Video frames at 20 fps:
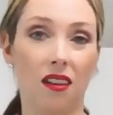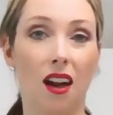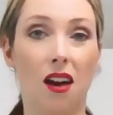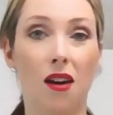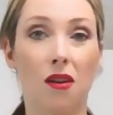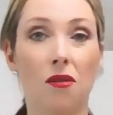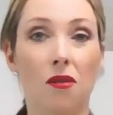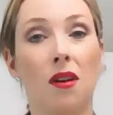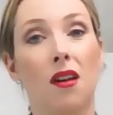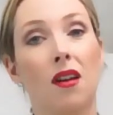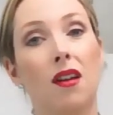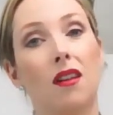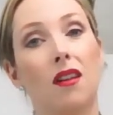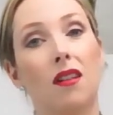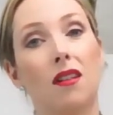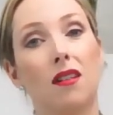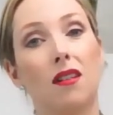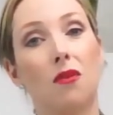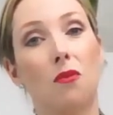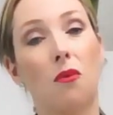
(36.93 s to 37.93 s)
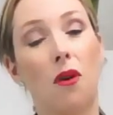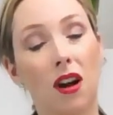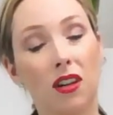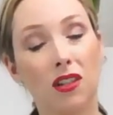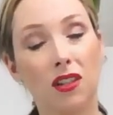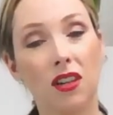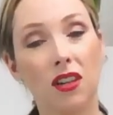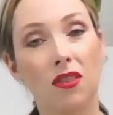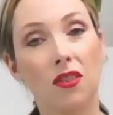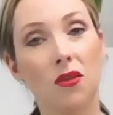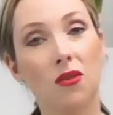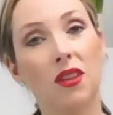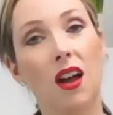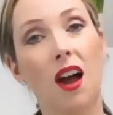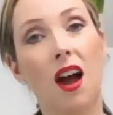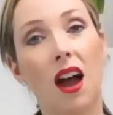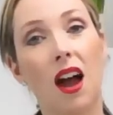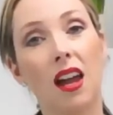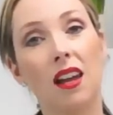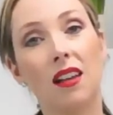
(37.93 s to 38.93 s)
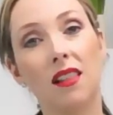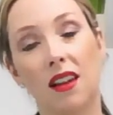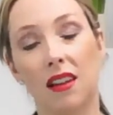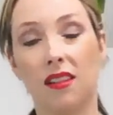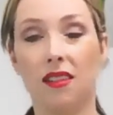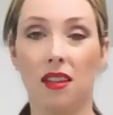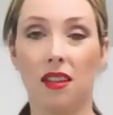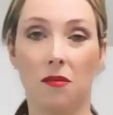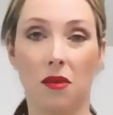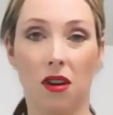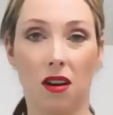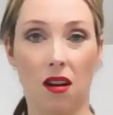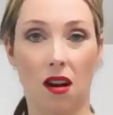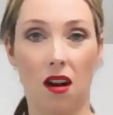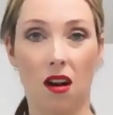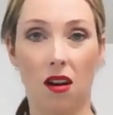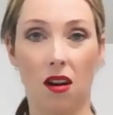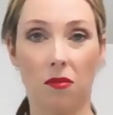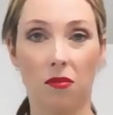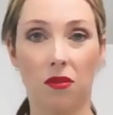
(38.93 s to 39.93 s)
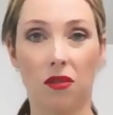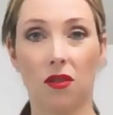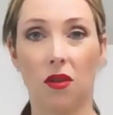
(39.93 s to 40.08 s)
Now, watching those high glycemic carbs.